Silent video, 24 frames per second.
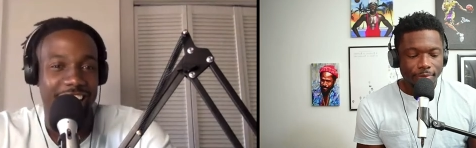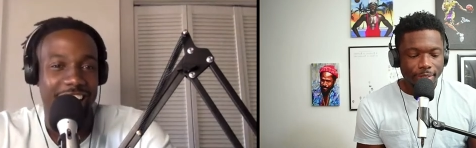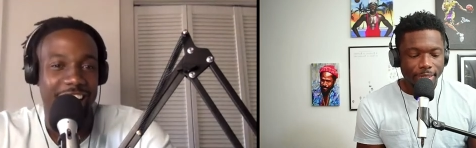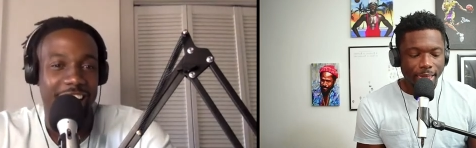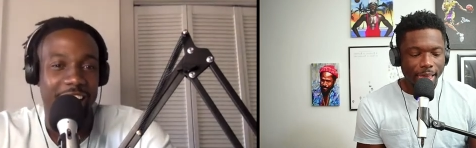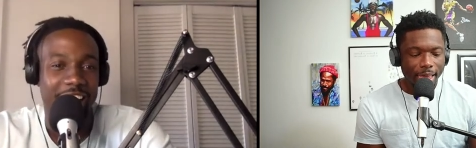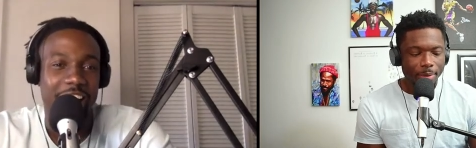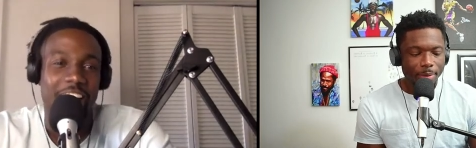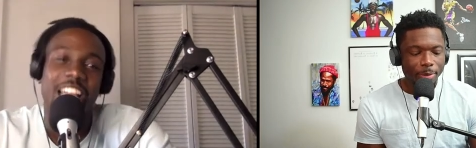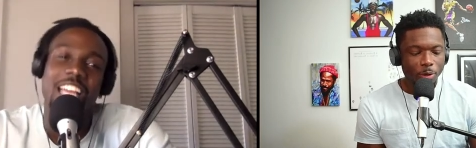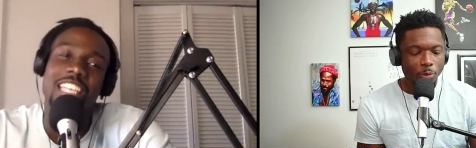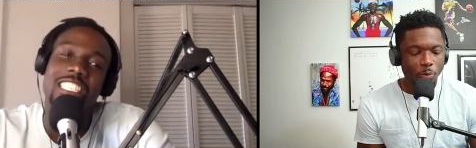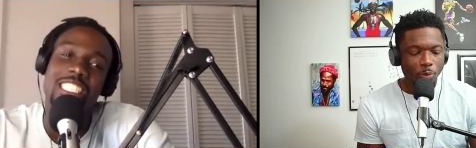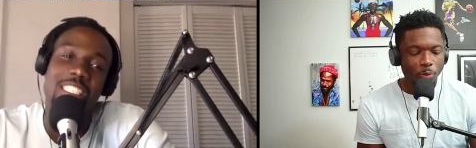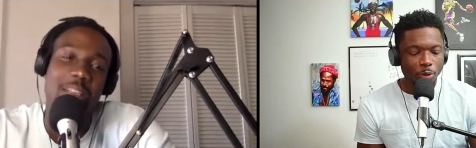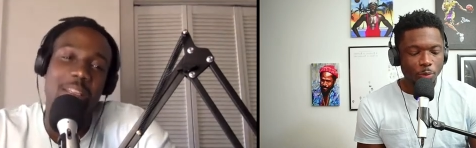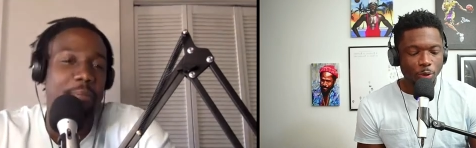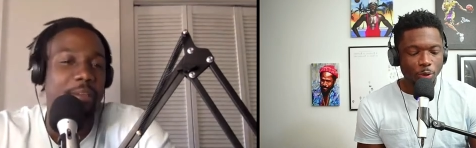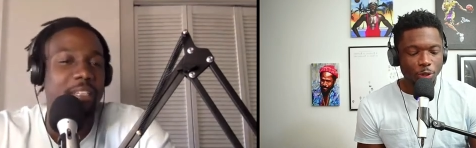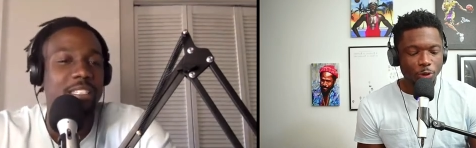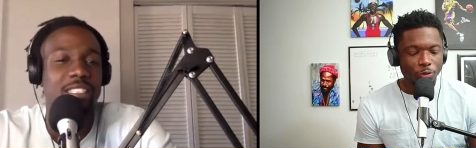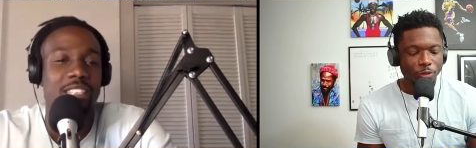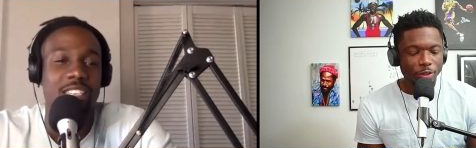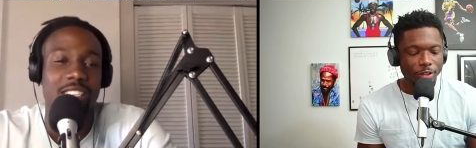Speaker 1: mean, what is
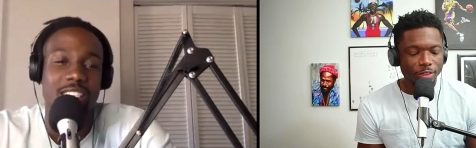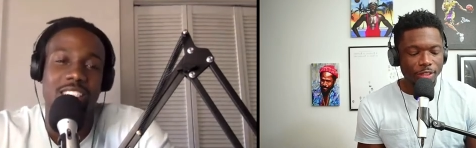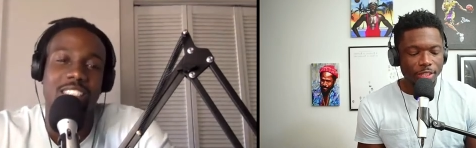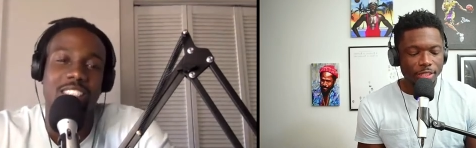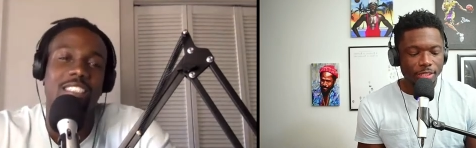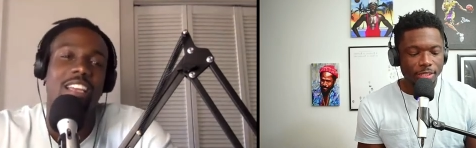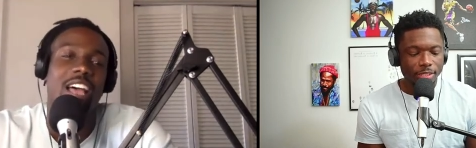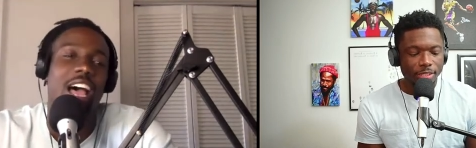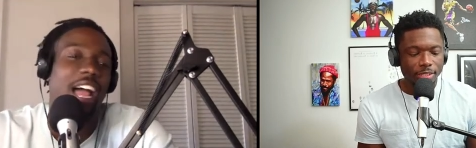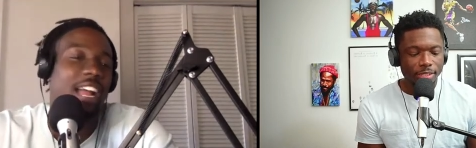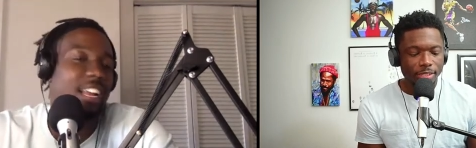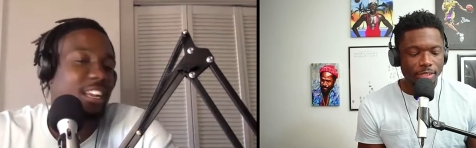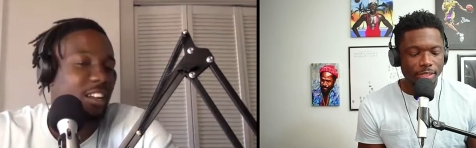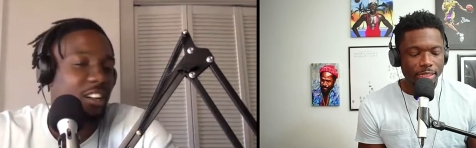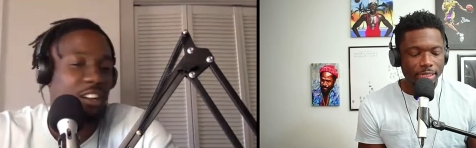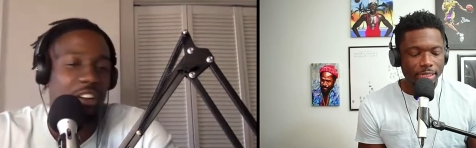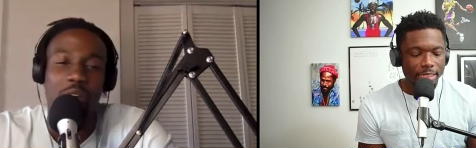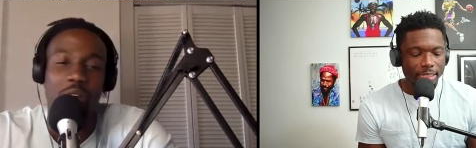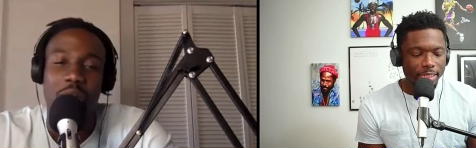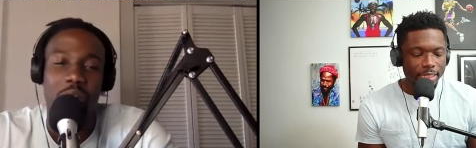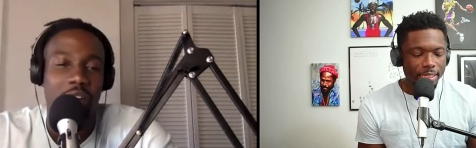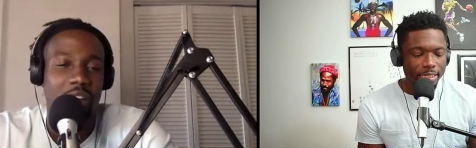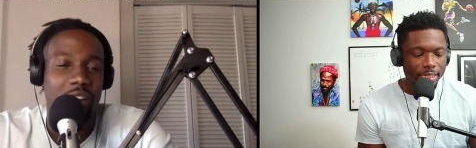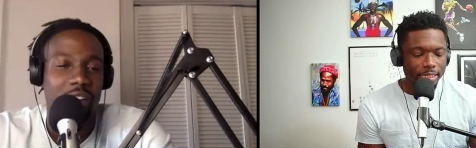this? I know.
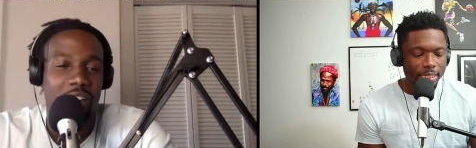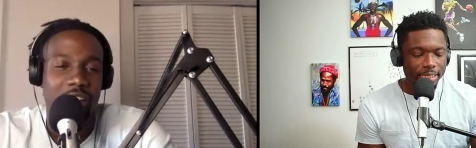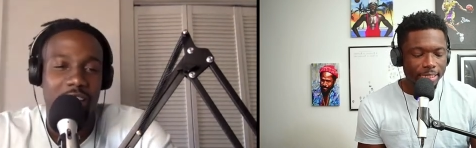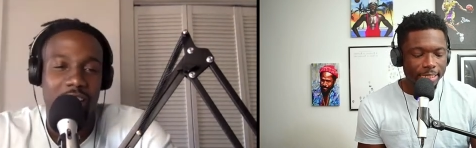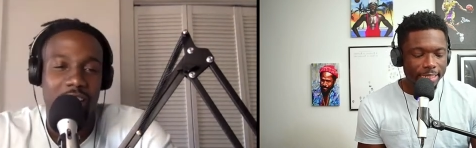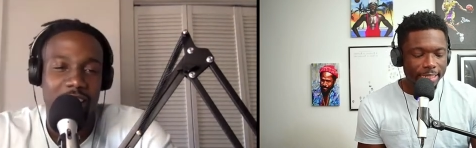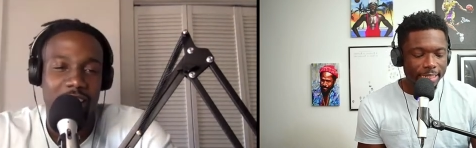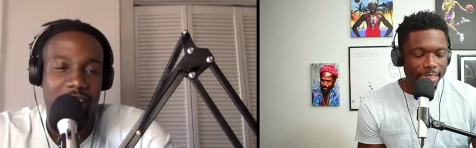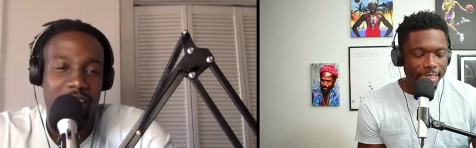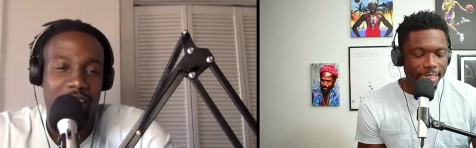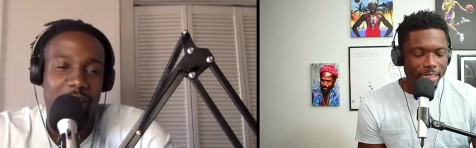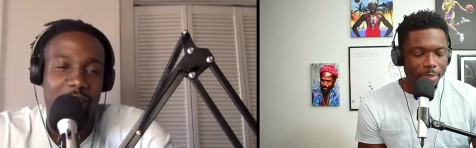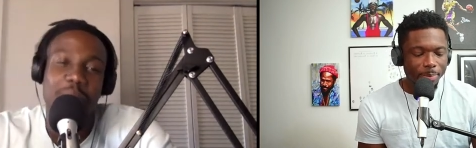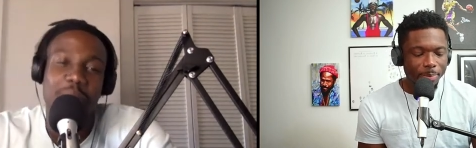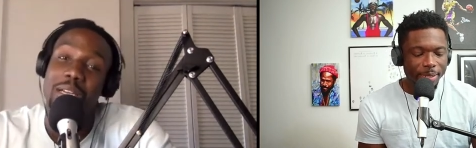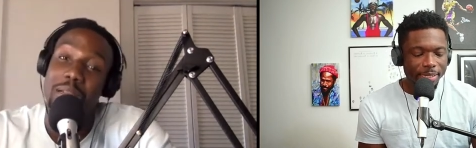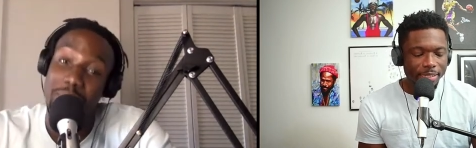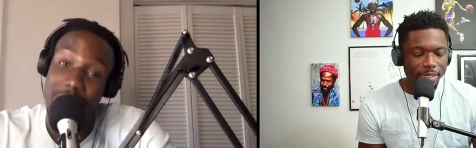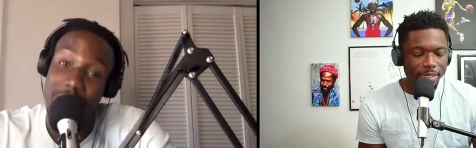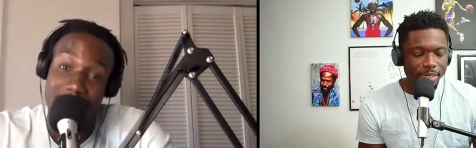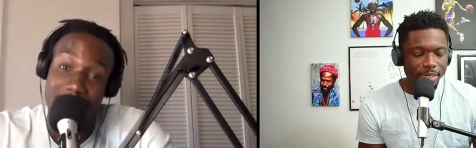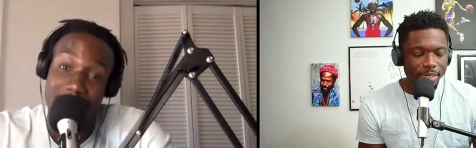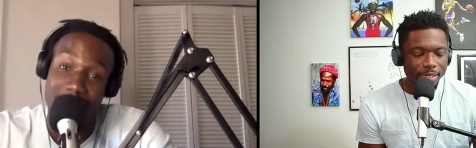I'm sick.